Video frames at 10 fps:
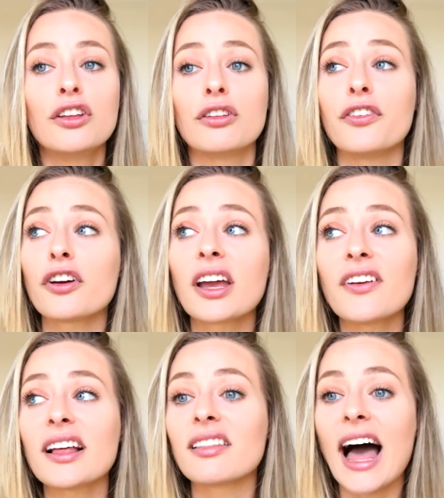So if you're
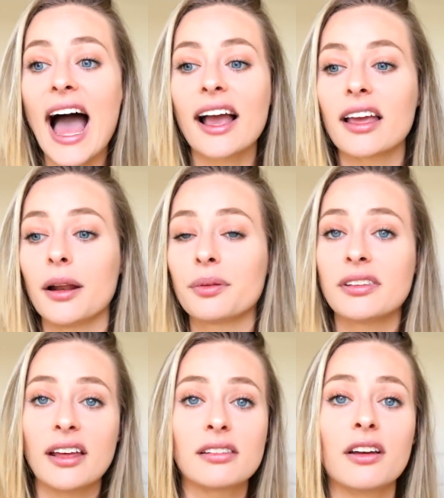giving lack and
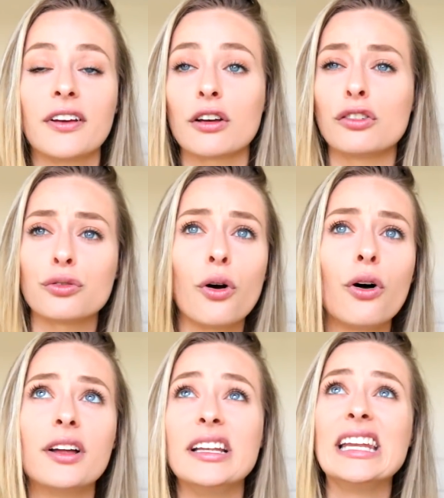obsessive and
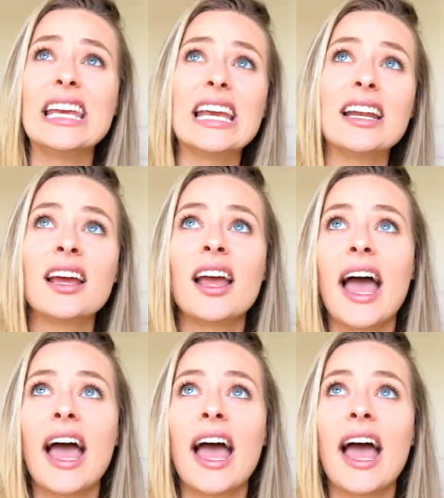control and need